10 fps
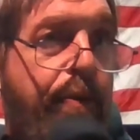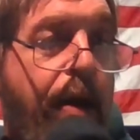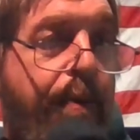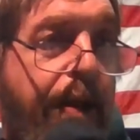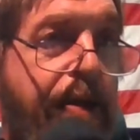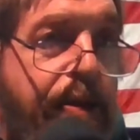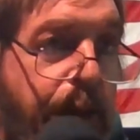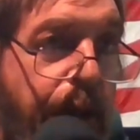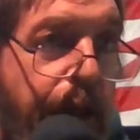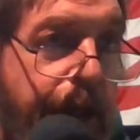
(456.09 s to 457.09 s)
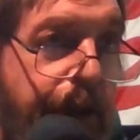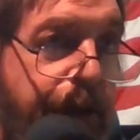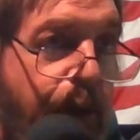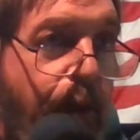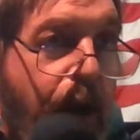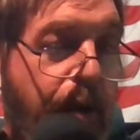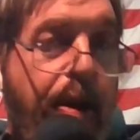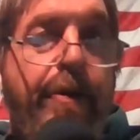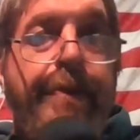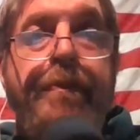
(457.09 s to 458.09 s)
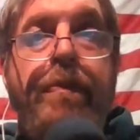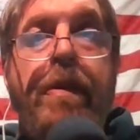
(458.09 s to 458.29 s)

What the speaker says: combination, you plug it into your router modem,